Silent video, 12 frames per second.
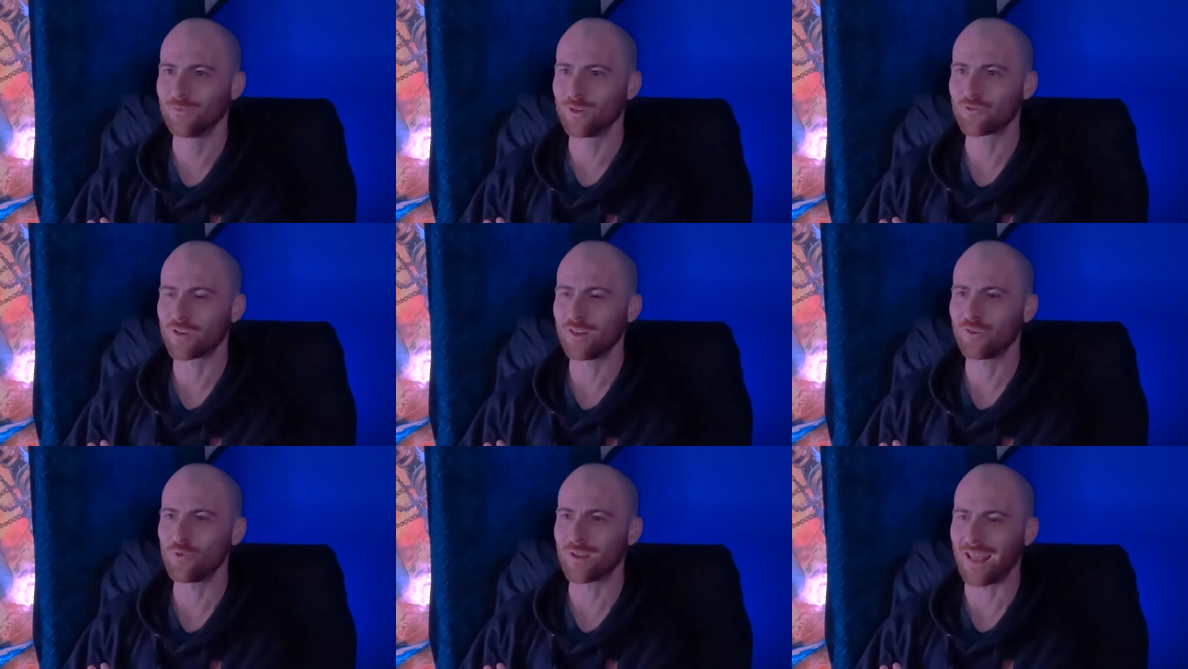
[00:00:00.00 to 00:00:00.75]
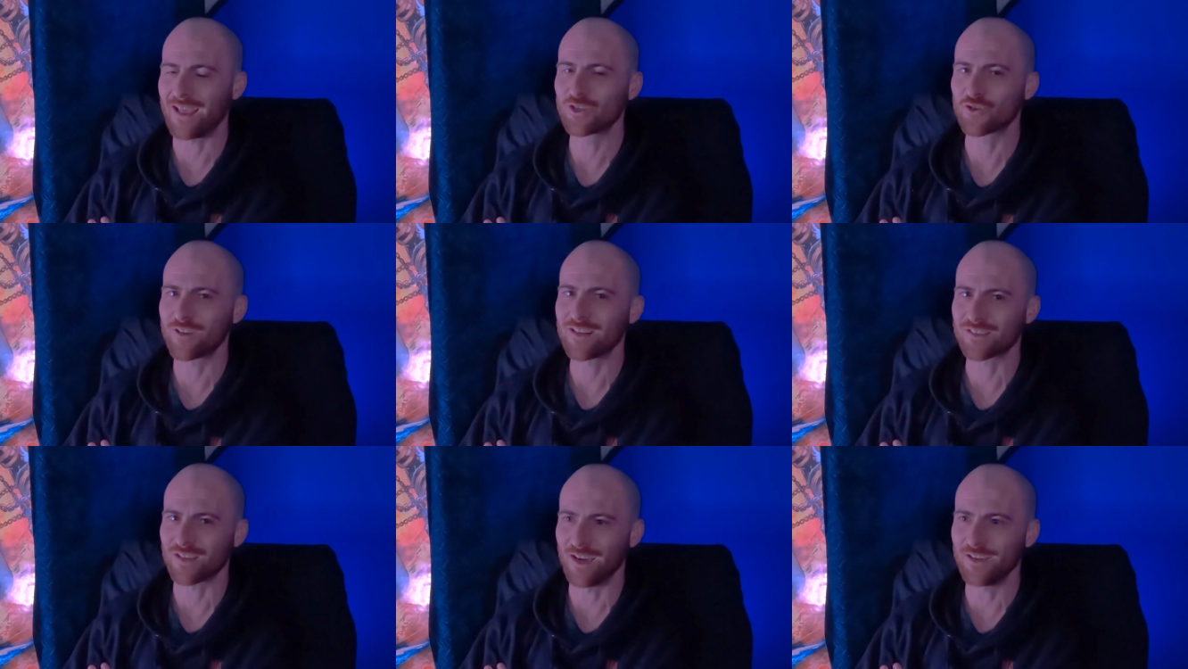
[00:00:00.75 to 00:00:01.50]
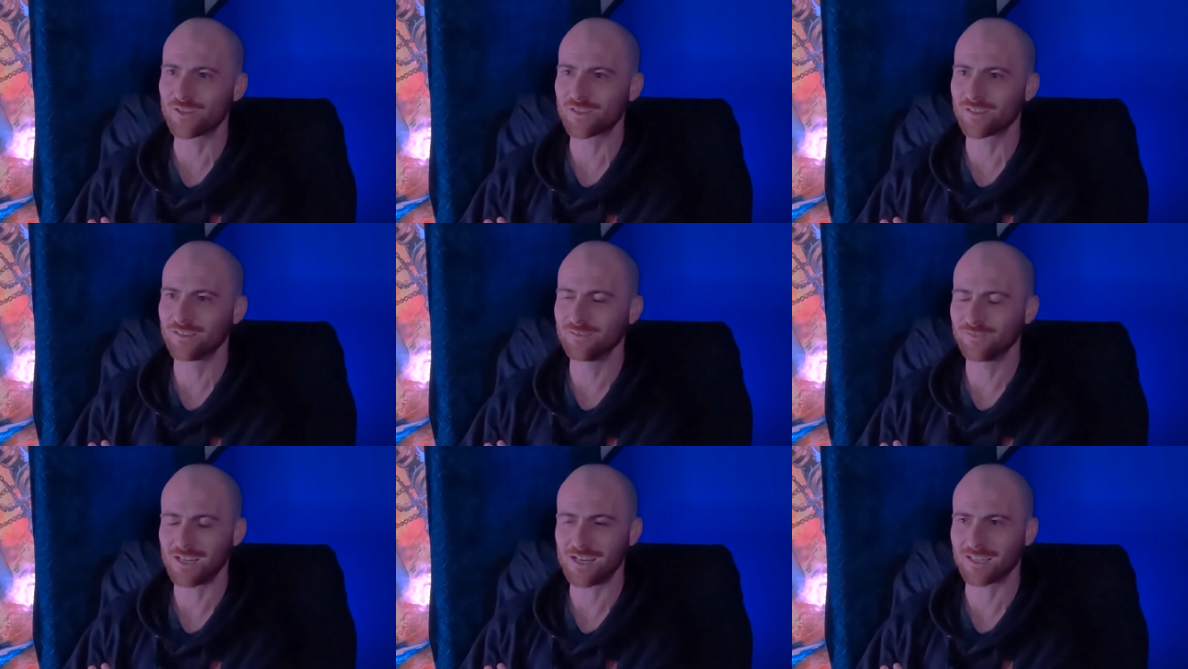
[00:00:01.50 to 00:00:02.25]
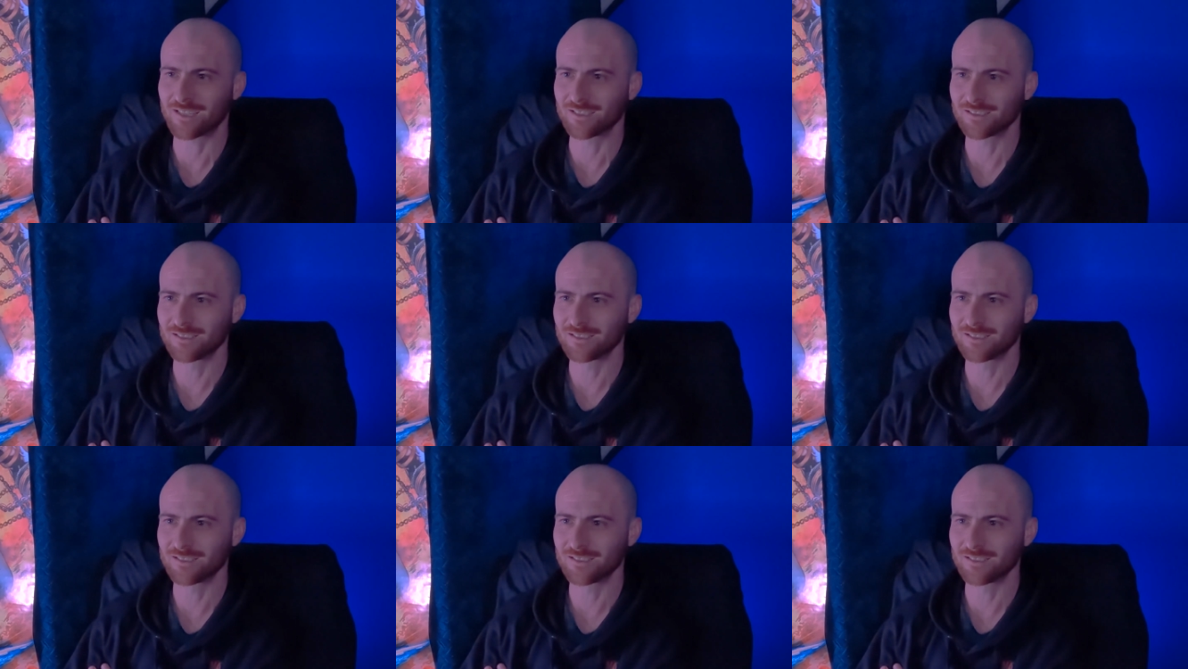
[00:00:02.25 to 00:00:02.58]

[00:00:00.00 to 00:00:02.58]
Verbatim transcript: What are you trying to do? Cleanser insights? Fuck.